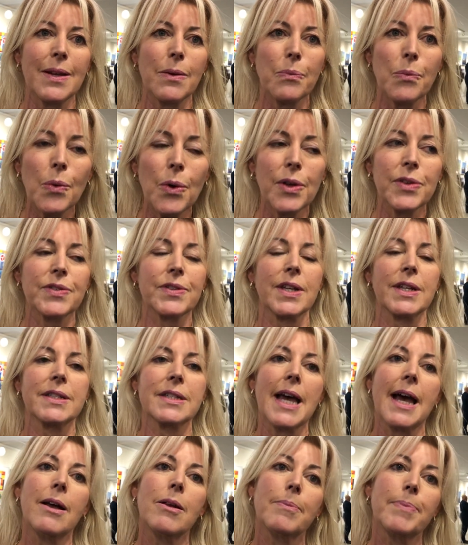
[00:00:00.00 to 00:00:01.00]
that it was
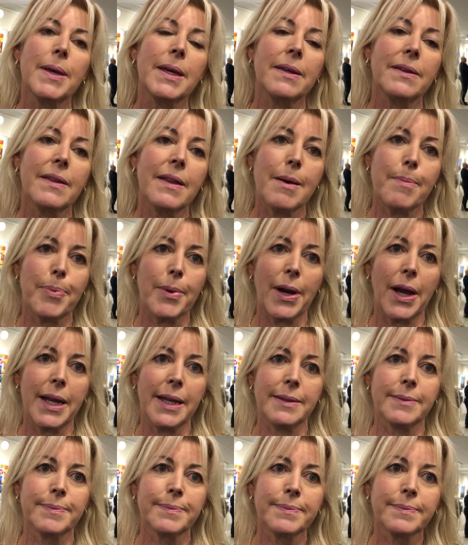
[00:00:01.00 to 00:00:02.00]
going to help heal their
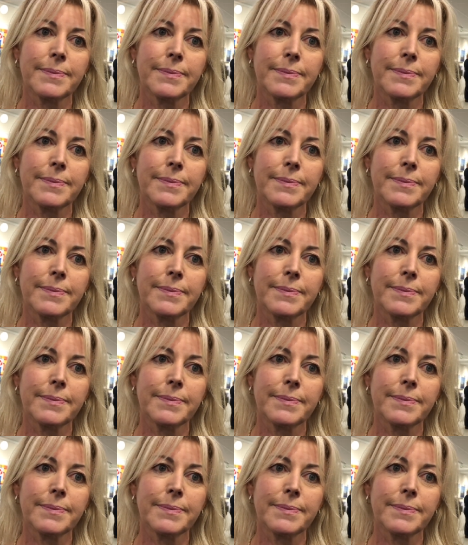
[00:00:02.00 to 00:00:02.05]
brain.